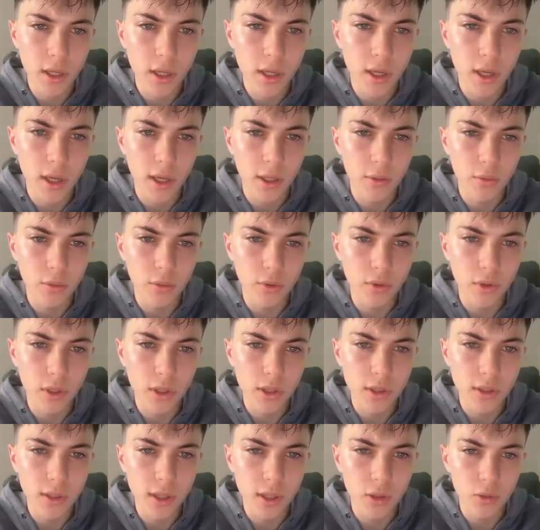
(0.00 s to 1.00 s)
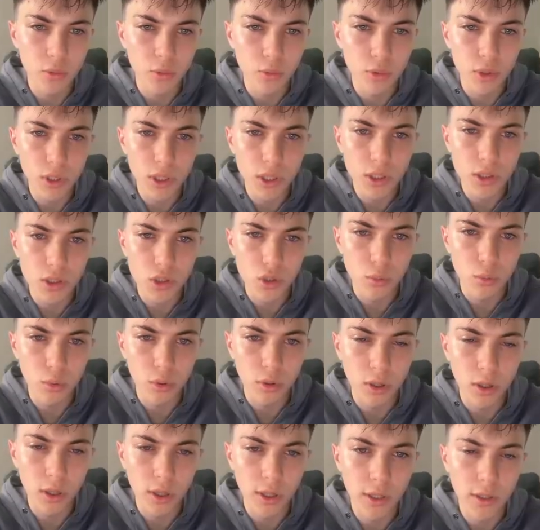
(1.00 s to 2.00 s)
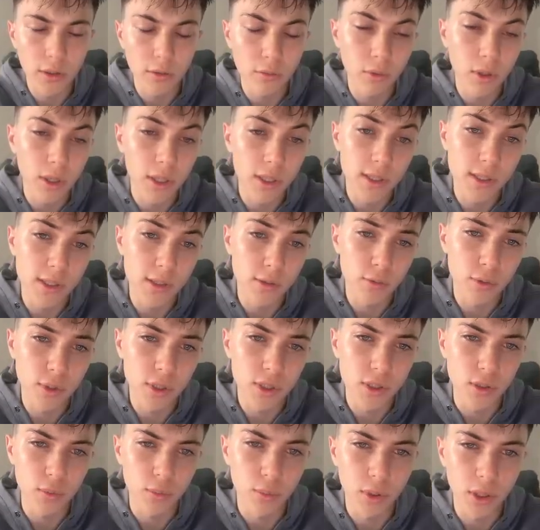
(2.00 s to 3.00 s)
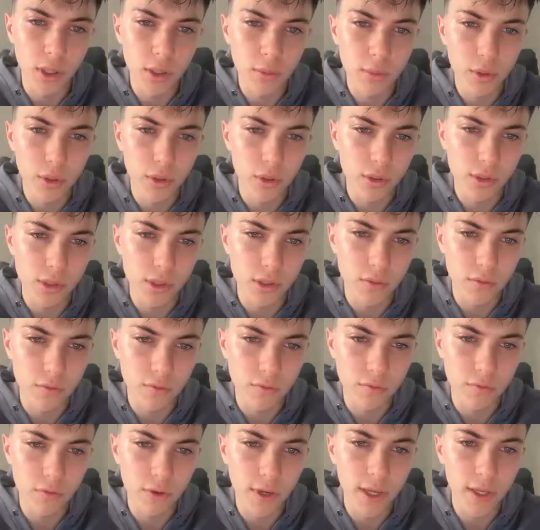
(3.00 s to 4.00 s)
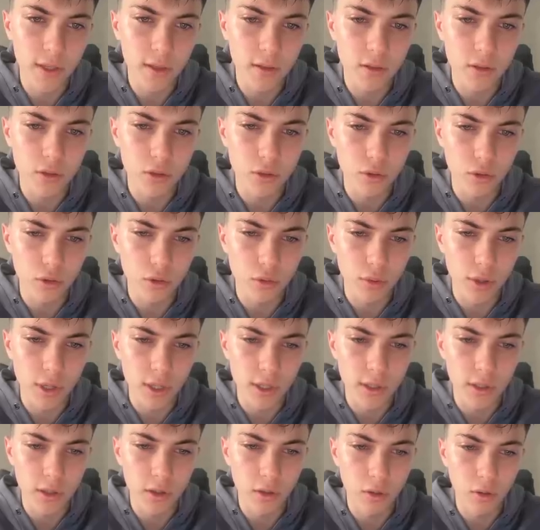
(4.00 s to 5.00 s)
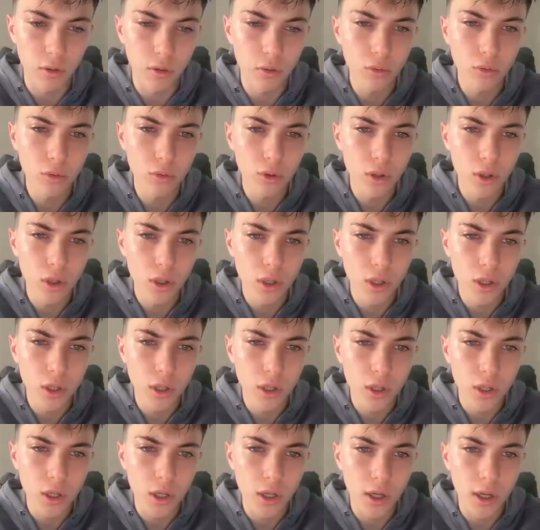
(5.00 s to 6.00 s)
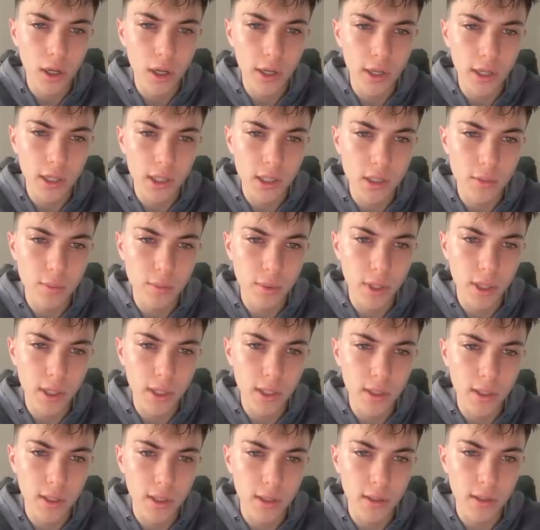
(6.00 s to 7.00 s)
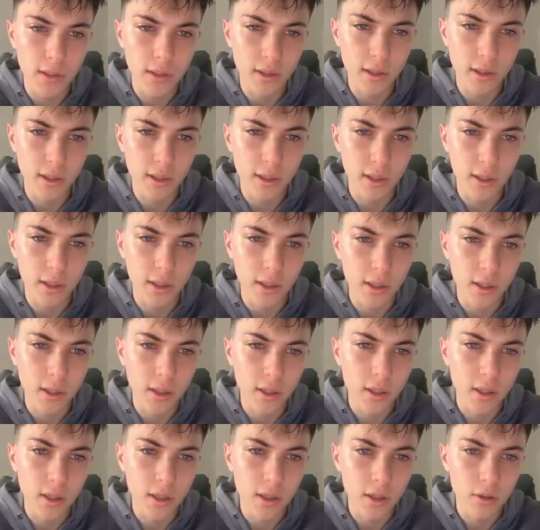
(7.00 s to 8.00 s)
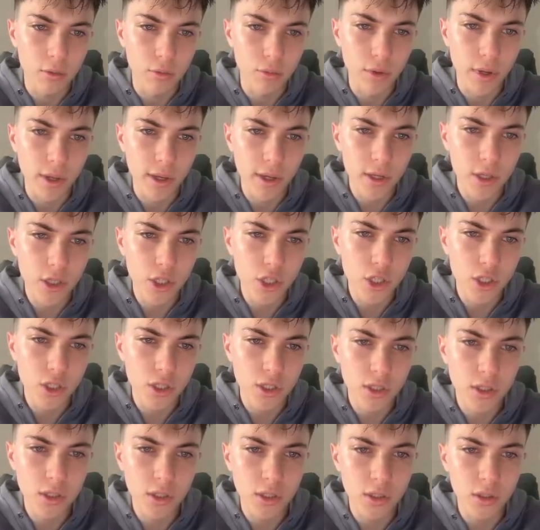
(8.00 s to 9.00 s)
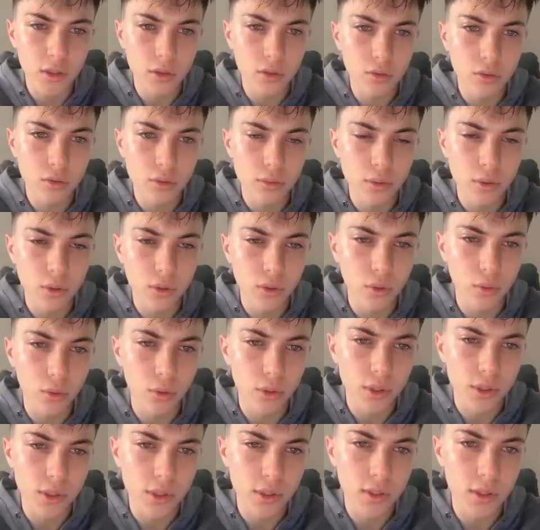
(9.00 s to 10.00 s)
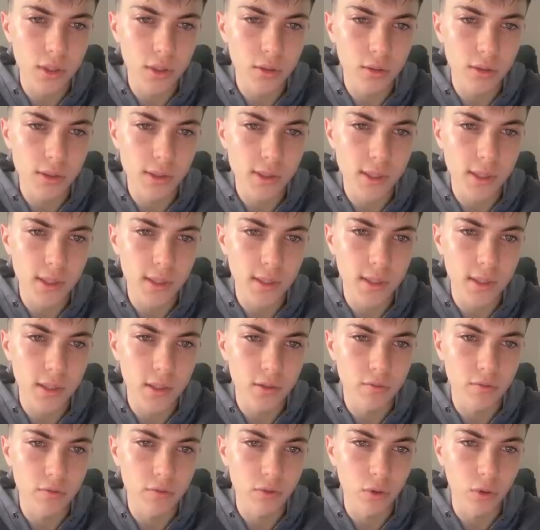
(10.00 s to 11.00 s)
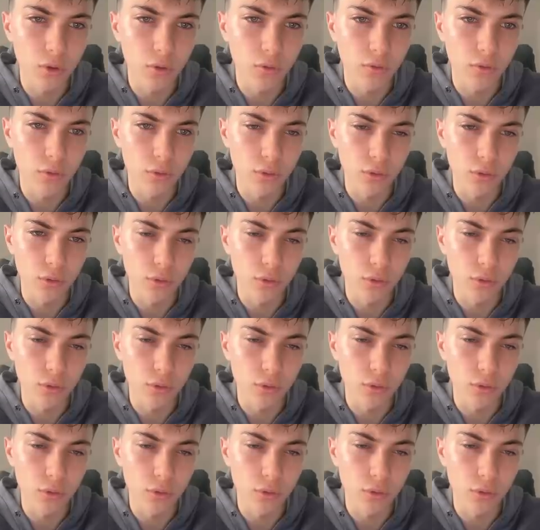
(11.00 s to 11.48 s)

and within that weak supply. Why it's a weak supply? Because it failed to create a low. I expected a reaction inducement towards the downside and a follow through,